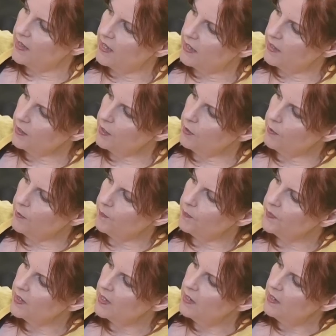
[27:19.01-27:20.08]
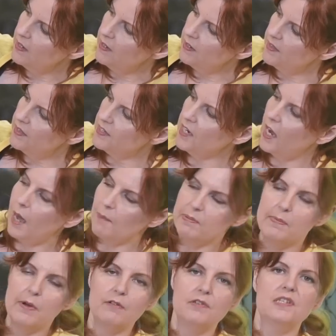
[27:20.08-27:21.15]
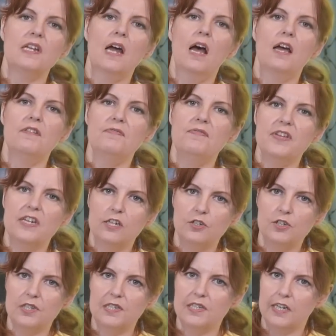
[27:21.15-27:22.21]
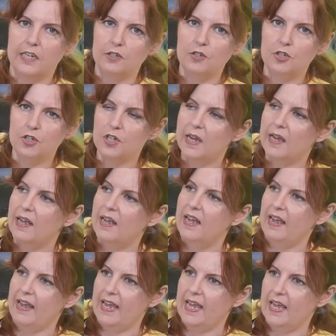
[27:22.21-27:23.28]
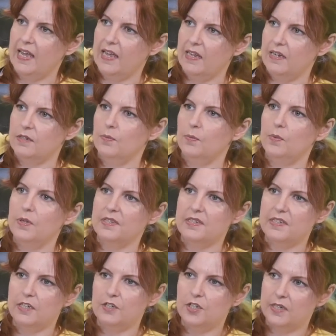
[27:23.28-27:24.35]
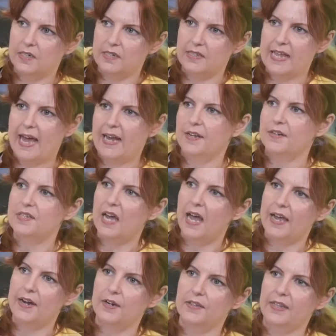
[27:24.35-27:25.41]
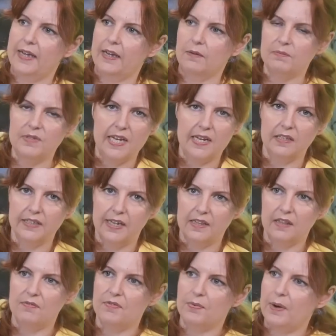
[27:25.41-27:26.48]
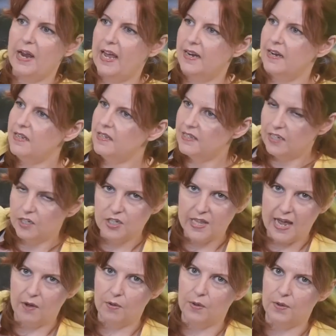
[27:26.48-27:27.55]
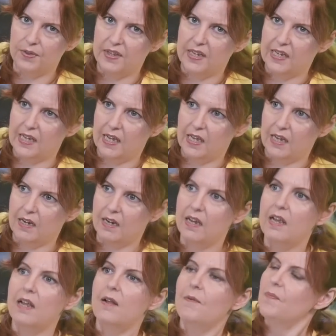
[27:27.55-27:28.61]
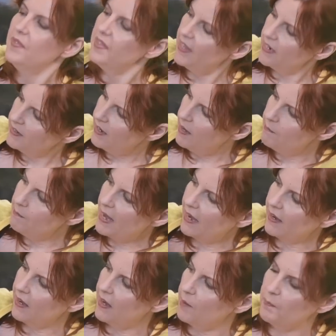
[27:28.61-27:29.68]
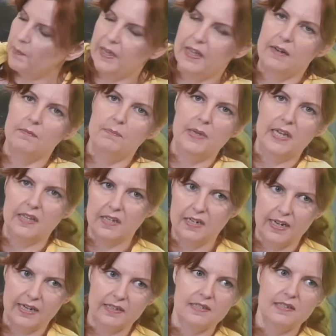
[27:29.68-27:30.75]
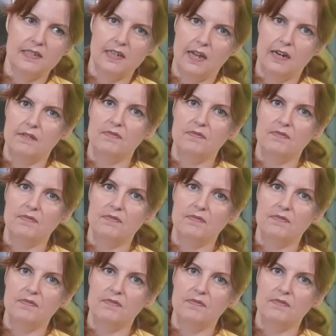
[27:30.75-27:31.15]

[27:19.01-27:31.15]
the topmost unfinished stitch, and we'll stitch in that entire, like take a length of thread, stitch that whole thing in, then come back up and pick the next